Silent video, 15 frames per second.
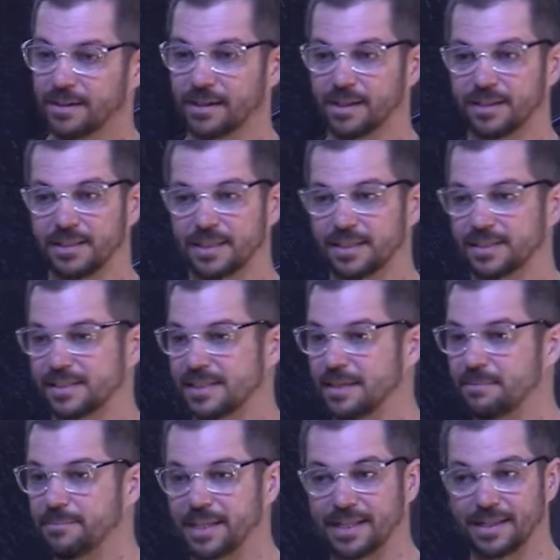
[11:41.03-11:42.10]
It didn't
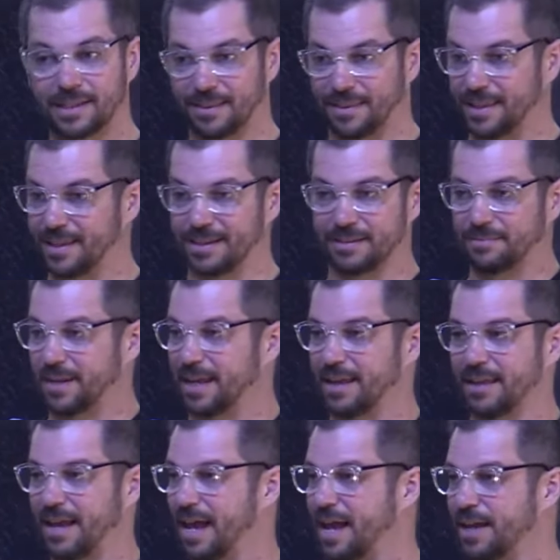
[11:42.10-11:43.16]
seem anything to me.
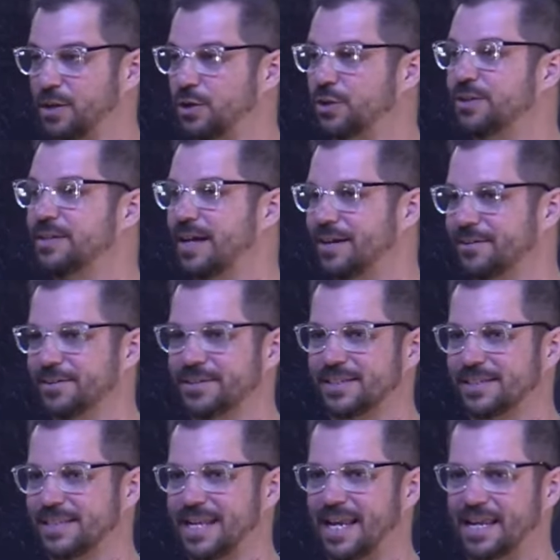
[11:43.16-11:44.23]
I, I couldn't
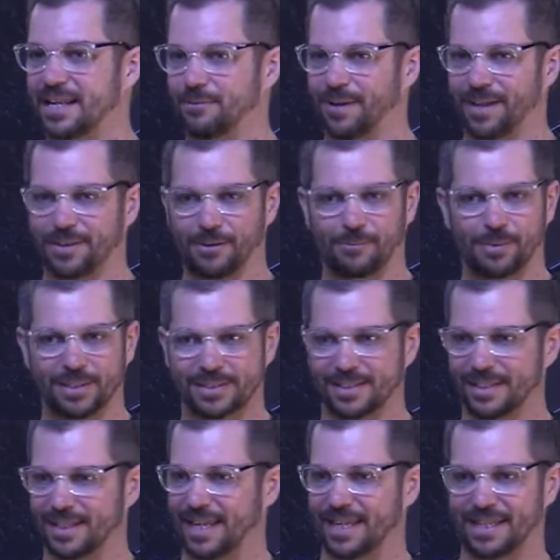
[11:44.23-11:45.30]
understand why there
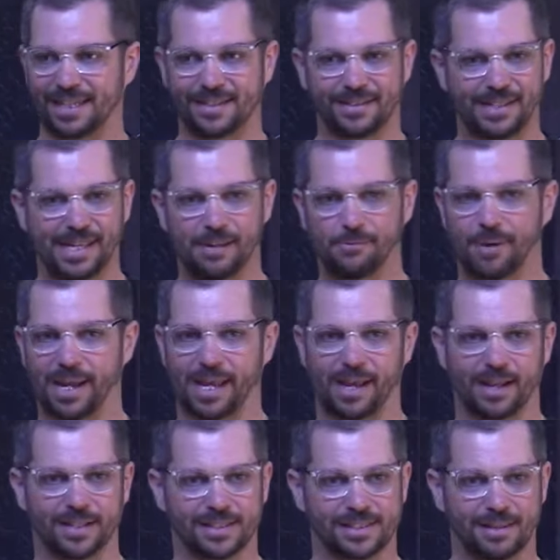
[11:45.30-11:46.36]
wasn't any leeway
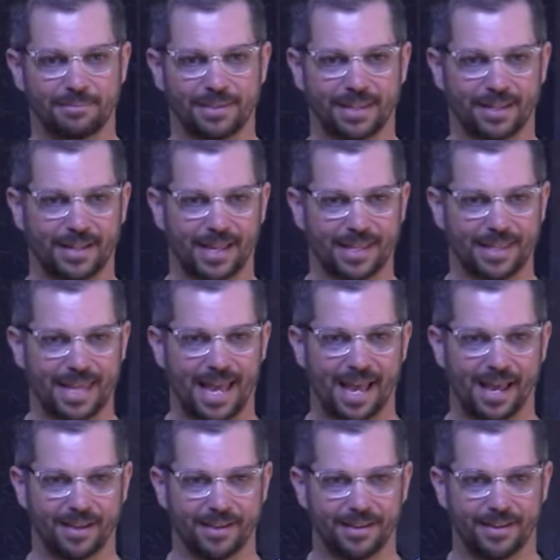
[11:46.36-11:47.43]
on something like
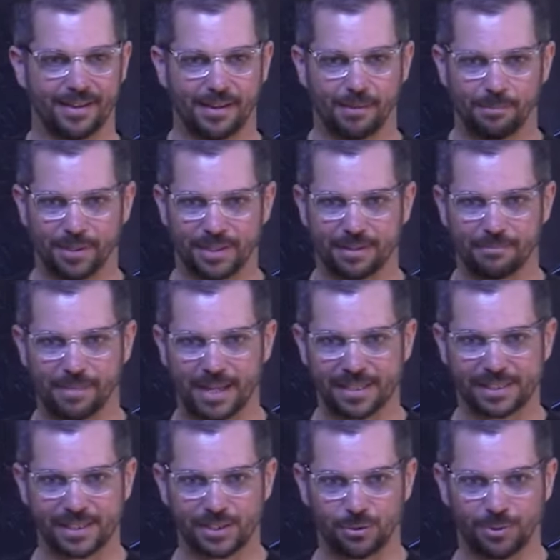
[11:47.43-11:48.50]
that. But the
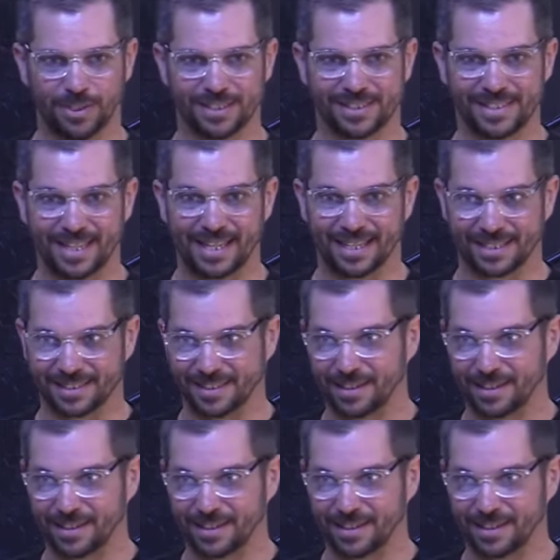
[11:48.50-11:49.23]
message was this: